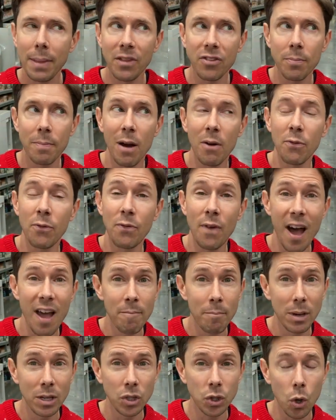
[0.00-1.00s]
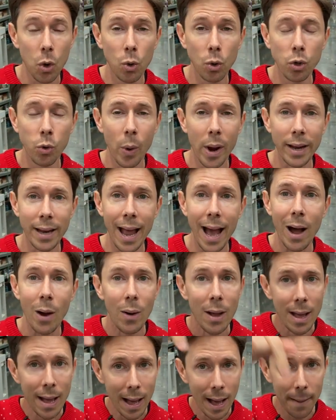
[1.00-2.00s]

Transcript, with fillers: that's about five months old right now.